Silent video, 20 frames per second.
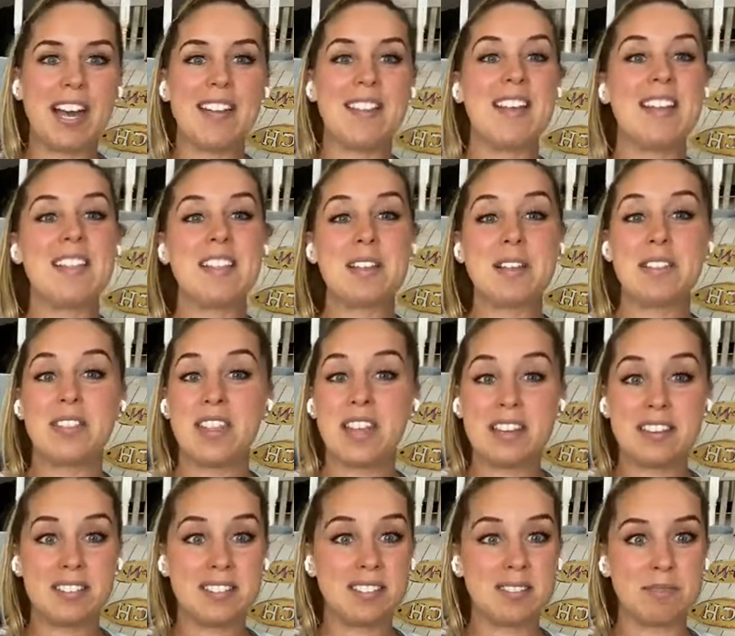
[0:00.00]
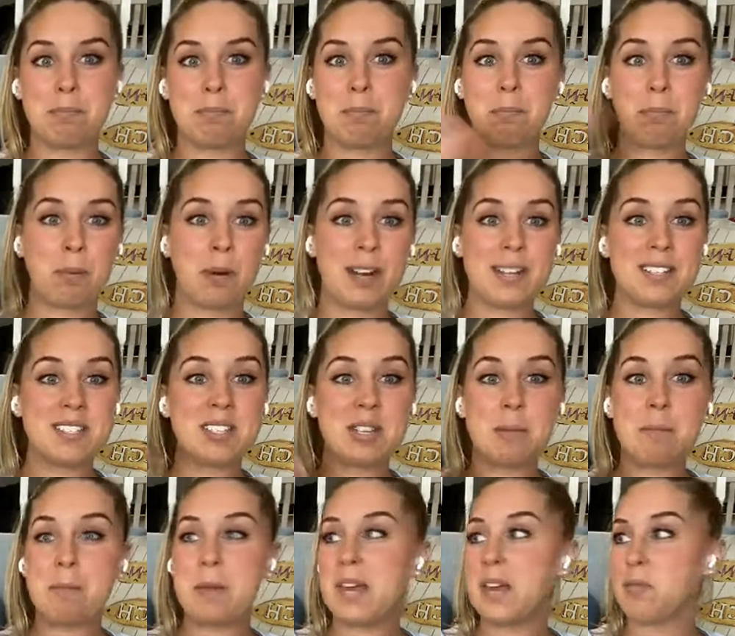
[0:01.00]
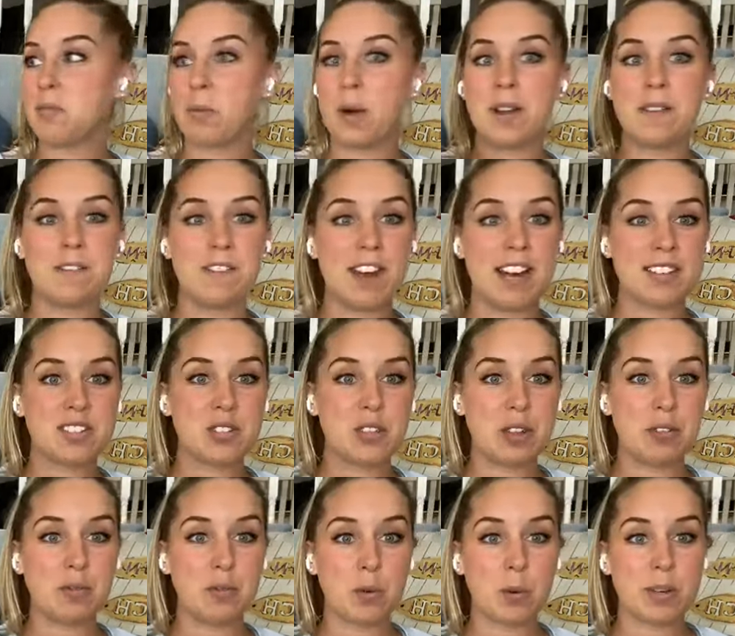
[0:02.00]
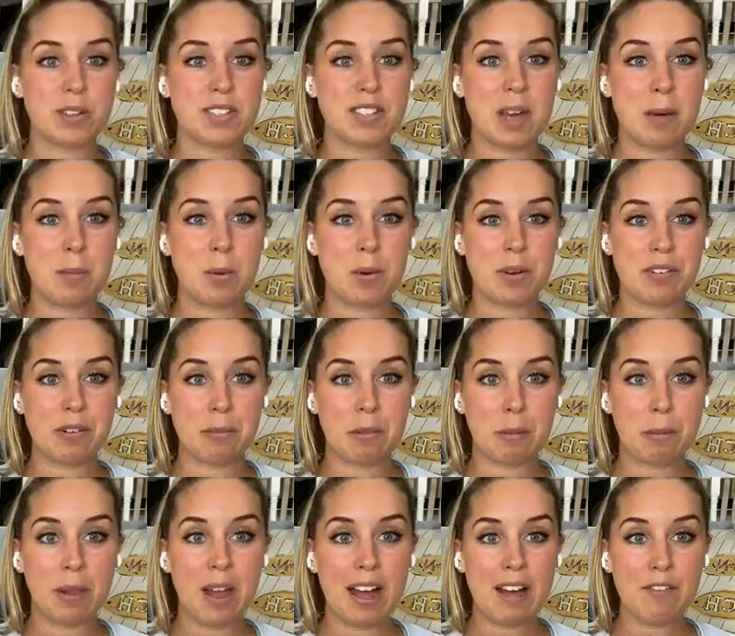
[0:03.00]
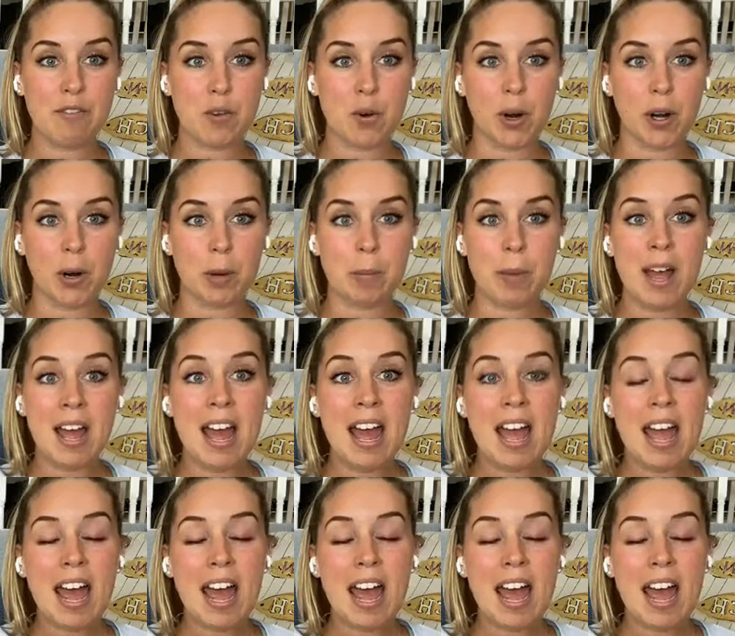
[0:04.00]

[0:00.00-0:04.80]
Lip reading: And then they press submit, run faster than Forrest Gump away from the platform.